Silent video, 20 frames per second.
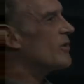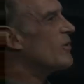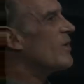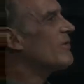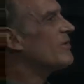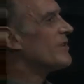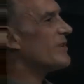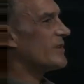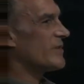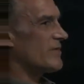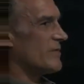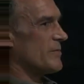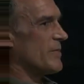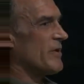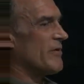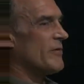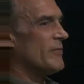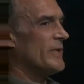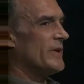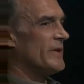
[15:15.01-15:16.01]
equivalent of a
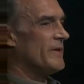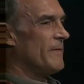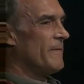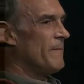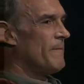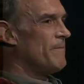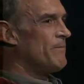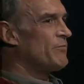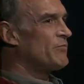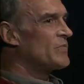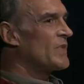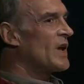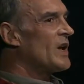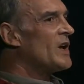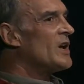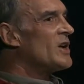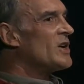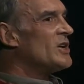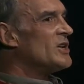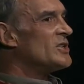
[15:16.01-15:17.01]
pyramid.
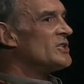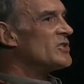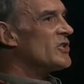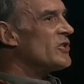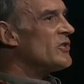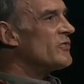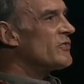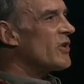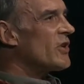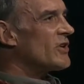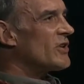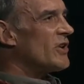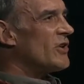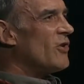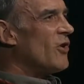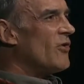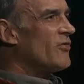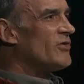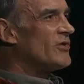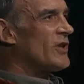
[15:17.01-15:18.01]
So you've got an
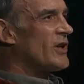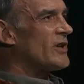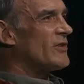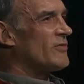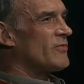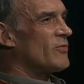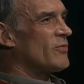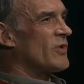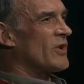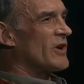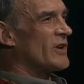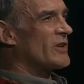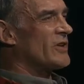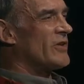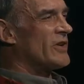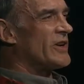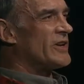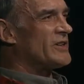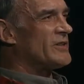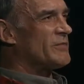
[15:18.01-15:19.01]
awful lot of work
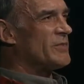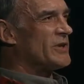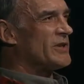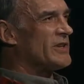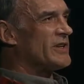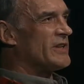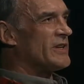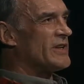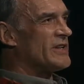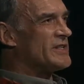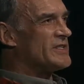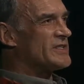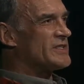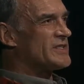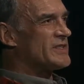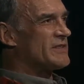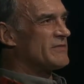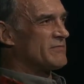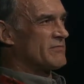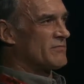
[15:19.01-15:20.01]
going into building
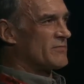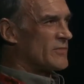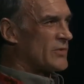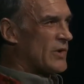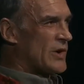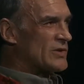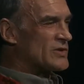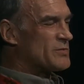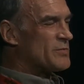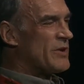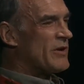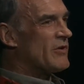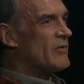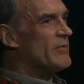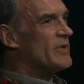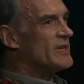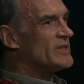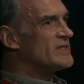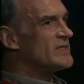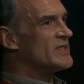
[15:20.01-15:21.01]
these, quotes,
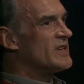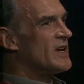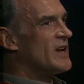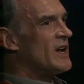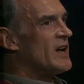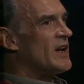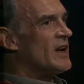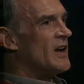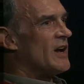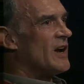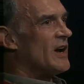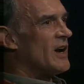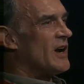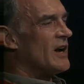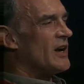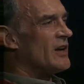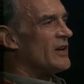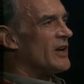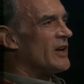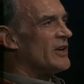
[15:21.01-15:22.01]
pyramids,
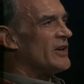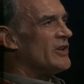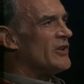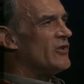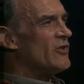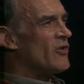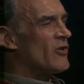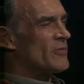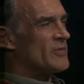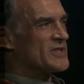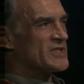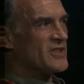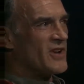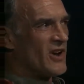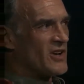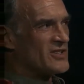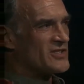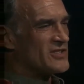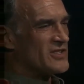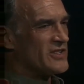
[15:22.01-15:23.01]
an enormous
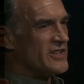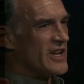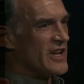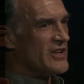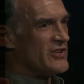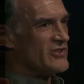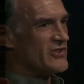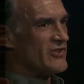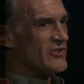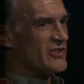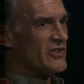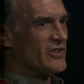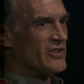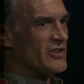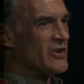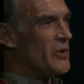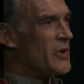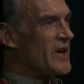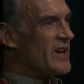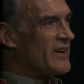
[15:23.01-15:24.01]
cost to nature to
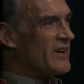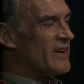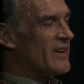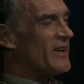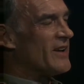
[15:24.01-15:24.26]
do it.